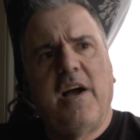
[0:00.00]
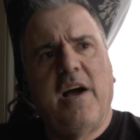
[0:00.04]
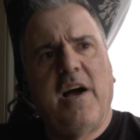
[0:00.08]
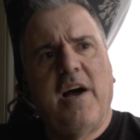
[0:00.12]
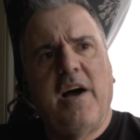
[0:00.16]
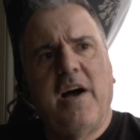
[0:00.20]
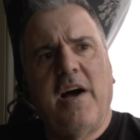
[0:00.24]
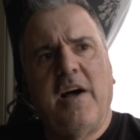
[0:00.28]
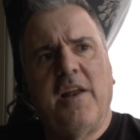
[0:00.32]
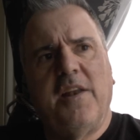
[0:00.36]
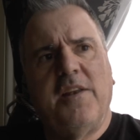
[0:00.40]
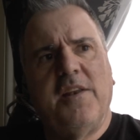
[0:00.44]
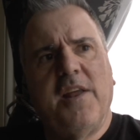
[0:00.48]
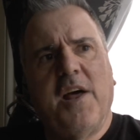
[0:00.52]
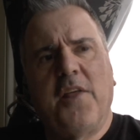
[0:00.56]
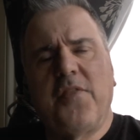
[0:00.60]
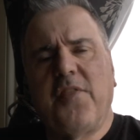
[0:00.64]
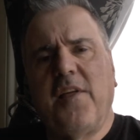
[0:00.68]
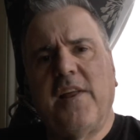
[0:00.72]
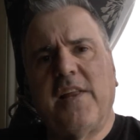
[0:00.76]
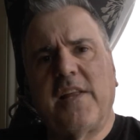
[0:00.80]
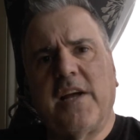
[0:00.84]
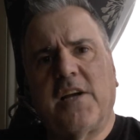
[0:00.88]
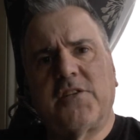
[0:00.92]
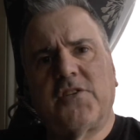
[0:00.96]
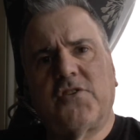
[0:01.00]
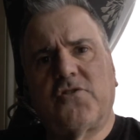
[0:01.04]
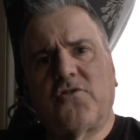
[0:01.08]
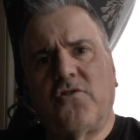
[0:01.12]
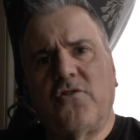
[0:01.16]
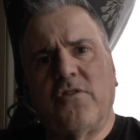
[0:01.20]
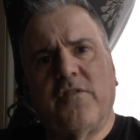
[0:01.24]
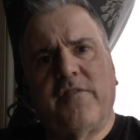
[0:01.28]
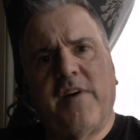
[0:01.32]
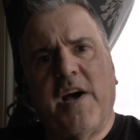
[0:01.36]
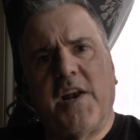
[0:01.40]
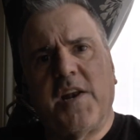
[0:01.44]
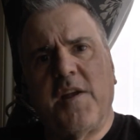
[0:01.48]
And I think that's
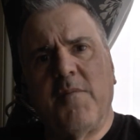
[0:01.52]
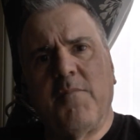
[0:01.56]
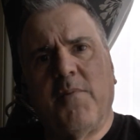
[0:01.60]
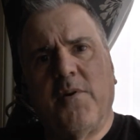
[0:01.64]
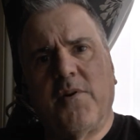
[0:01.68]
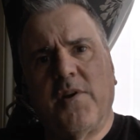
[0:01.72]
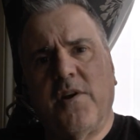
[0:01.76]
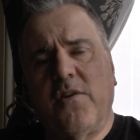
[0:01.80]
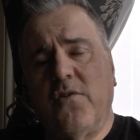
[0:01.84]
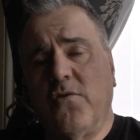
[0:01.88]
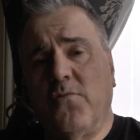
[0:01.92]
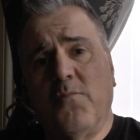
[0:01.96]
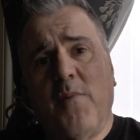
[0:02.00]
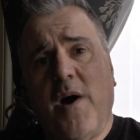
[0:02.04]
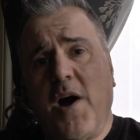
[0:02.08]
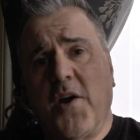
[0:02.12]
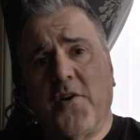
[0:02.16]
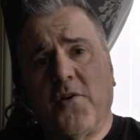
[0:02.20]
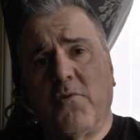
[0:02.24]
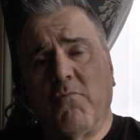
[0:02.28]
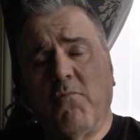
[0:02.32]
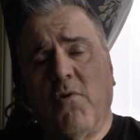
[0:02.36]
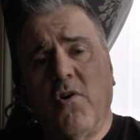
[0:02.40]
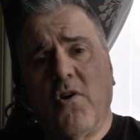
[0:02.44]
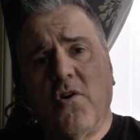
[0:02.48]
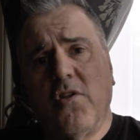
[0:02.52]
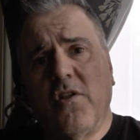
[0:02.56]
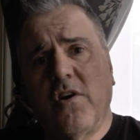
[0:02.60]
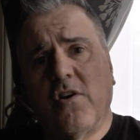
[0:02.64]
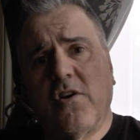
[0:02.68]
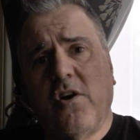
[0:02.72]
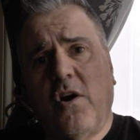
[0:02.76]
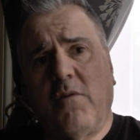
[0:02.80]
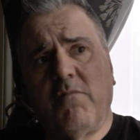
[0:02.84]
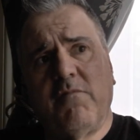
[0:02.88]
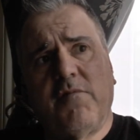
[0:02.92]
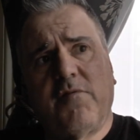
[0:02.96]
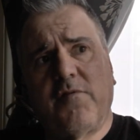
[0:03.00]
true of anybody, no matter where they
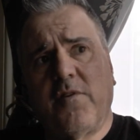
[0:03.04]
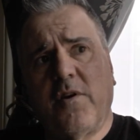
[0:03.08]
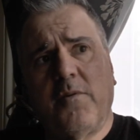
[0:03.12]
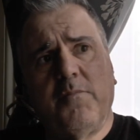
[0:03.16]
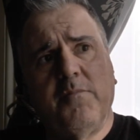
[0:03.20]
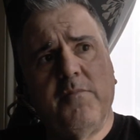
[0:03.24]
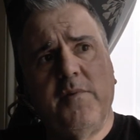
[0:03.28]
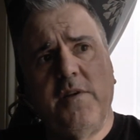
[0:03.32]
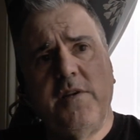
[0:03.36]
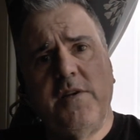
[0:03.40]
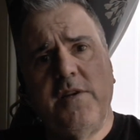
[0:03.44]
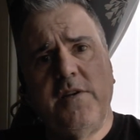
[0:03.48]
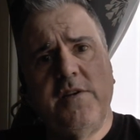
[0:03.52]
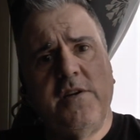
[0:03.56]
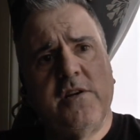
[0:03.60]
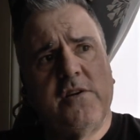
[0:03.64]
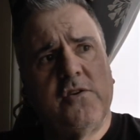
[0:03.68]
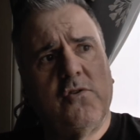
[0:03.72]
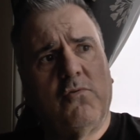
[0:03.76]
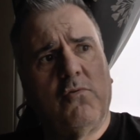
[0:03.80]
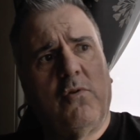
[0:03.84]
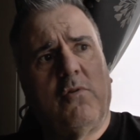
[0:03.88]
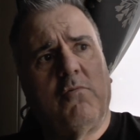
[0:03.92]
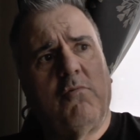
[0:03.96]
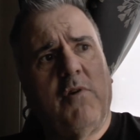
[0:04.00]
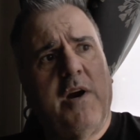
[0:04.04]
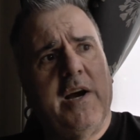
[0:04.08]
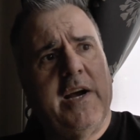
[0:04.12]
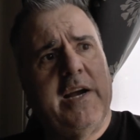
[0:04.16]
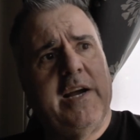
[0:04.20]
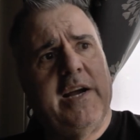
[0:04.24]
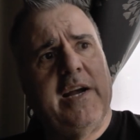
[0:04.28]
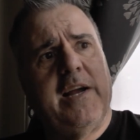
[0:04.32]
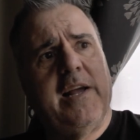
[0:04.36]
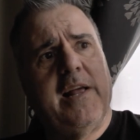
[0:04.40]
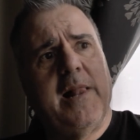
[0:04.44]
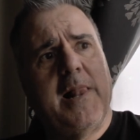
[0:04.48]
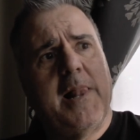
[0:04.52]
come from. You go
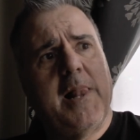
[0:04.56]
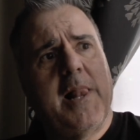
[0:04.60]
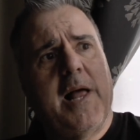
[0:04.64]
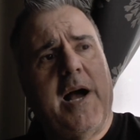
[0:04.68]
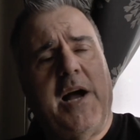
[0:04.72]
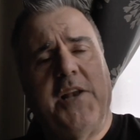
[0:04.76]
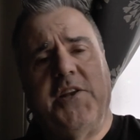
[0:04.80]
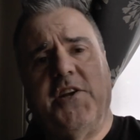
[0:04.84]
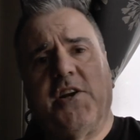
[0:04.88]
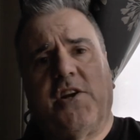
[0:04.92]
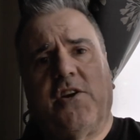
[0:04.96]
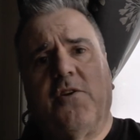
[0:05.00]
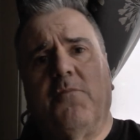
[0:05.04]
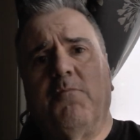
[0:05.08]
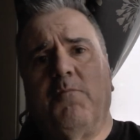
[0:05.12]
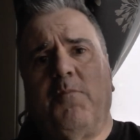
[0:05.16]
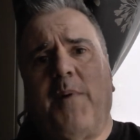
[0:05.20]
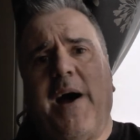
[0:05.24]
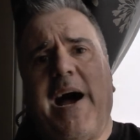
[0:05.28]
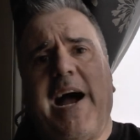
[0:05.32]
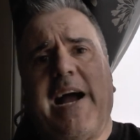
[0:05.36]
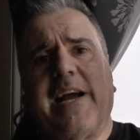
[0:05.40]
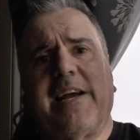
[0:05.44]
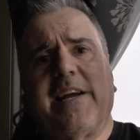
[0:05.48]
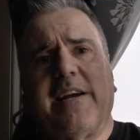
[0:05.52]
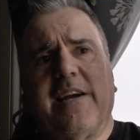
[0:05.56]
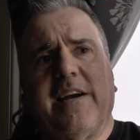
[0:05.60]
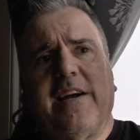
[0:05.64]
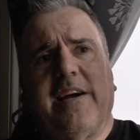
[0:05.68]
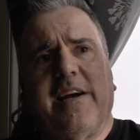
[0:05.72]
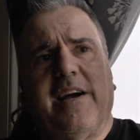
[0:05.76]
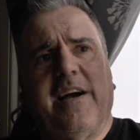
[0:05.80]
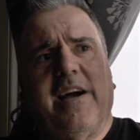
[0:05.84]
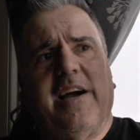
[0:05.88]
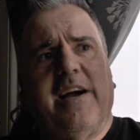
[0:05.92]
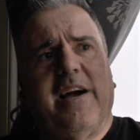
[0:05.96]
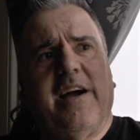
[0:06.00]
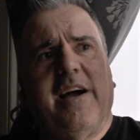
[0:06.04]
away and you come back
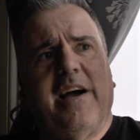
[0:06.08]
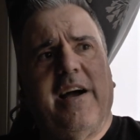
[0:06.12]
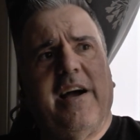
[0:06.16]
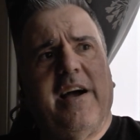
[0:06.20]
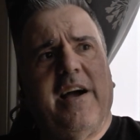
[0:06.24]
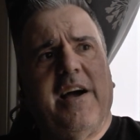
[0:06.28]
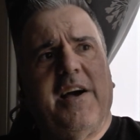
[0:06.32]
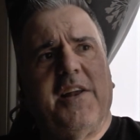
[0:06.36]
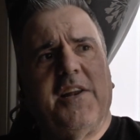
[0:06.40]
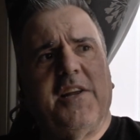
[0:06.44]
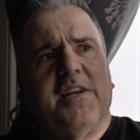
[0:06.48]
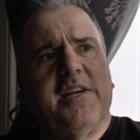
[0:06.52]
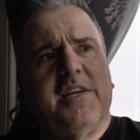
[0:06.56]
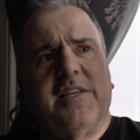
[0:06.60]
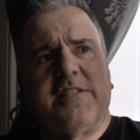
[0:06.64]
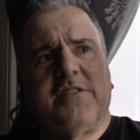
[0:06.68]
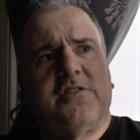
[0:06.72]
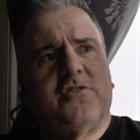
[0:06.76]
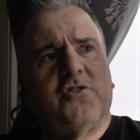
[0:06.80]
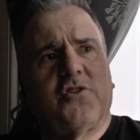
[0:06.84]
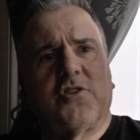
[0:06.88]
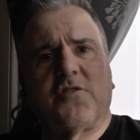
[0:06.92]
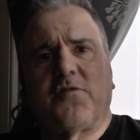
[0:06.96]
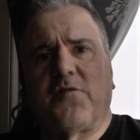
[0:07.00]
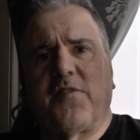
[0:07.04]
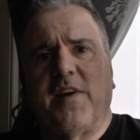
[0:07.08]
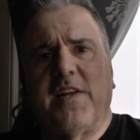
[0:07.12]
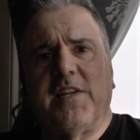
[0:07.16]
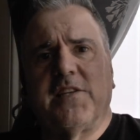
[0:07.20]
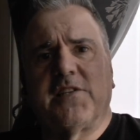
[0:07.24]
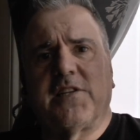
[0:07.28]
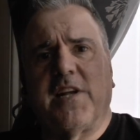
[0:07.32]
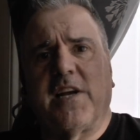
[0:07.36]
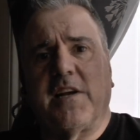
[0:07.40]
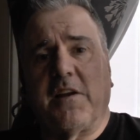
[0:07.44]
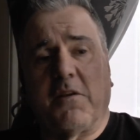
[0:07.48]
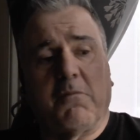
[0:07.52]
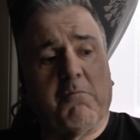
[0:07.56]
and it just
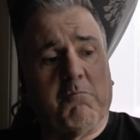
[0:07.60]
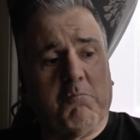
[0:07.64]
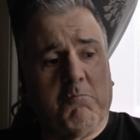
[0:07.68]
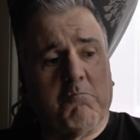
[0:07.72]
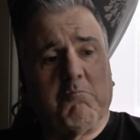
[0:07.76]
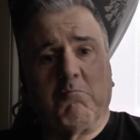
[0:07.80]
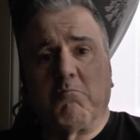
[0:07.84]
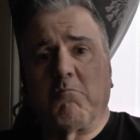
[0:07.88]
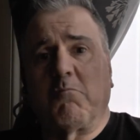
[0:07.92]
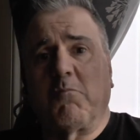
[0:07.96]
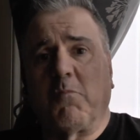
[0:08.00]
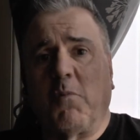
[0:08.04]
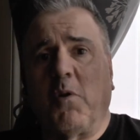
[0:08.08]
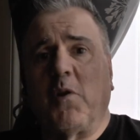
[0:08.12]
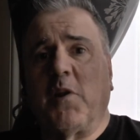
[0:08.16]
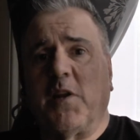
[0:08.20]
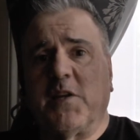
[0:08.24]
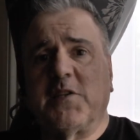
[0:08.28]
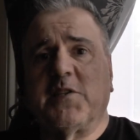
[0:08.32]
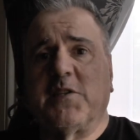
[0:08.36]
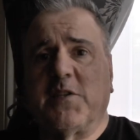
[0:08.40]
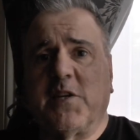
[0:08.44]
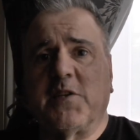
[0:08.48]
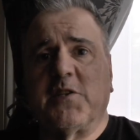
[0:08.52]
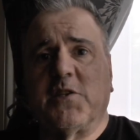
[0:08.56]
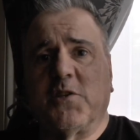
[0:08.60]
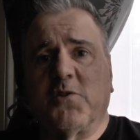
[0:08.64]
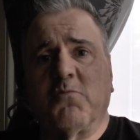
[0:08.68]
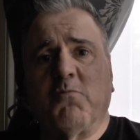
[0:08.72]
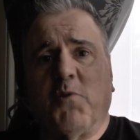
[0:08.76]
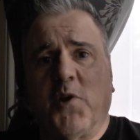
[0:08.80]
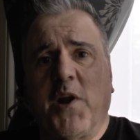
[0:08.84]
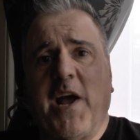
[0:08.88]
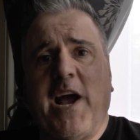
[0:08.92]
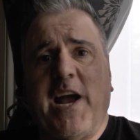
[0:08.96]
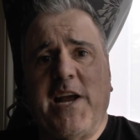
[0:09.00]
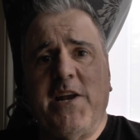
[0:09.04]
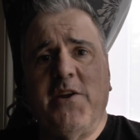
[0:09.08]
feels like, well, this is
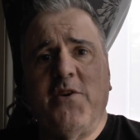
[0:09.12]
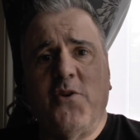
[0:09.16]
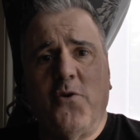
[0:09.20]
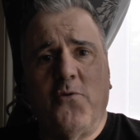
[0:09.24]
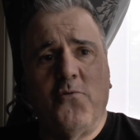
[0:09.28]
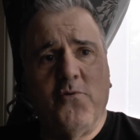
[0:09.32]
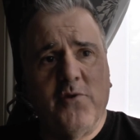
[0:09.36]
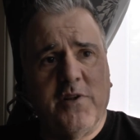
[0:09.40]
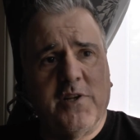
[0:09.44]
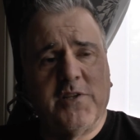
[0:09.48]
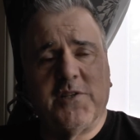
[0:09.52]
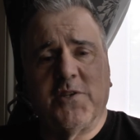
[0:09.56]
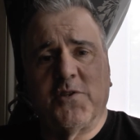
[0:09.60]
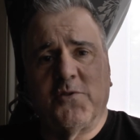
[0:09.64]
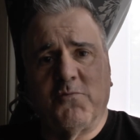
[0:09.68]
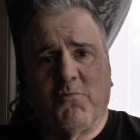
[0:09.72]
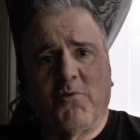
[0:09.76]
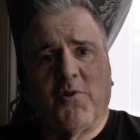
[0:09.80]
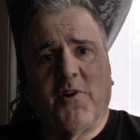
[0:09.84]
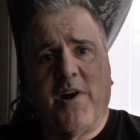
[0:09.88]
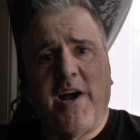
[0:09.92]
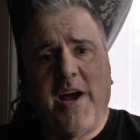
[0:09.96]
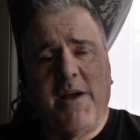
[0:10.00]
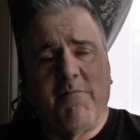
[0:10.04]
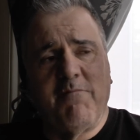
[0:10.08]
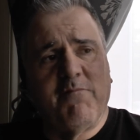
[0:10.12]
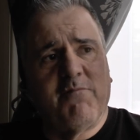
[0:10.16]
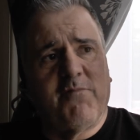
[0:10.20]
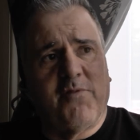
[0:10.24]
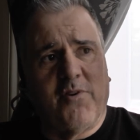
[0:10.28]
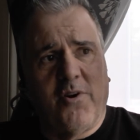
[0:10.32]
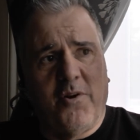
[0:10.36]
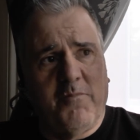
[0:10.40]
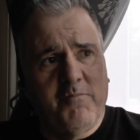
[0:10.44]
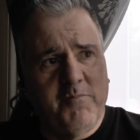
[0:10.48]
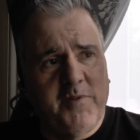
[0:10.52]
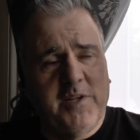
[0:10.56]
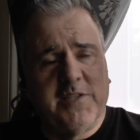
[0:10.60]
what I know, this is where I'm
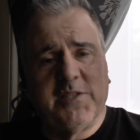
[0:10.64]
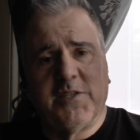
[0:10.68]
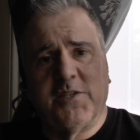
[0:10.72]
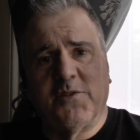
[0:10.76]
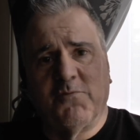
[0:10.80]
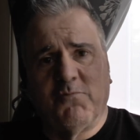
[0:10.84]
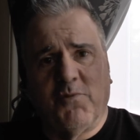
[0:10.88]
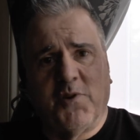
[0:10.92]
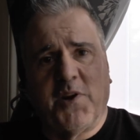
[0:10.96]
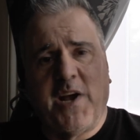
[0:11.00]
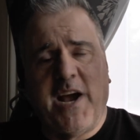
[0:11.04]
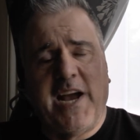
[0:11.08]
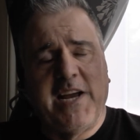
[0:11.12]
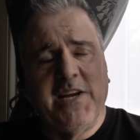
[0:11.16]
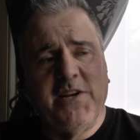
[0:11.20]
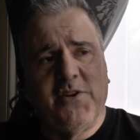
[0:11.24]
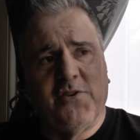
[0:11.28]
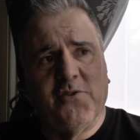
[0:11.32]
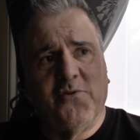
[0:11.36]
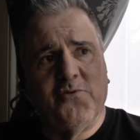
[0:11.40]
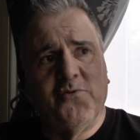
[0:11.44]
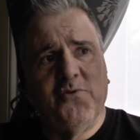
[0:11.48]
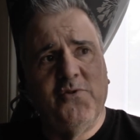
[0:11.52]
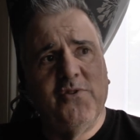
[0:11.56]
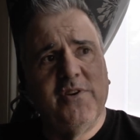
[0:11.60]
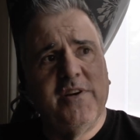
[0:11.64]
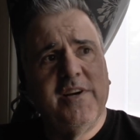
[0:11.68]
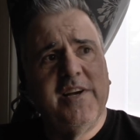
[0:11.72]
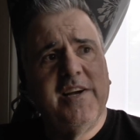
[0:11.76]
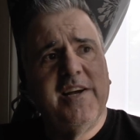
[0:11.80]
from, this is what I do.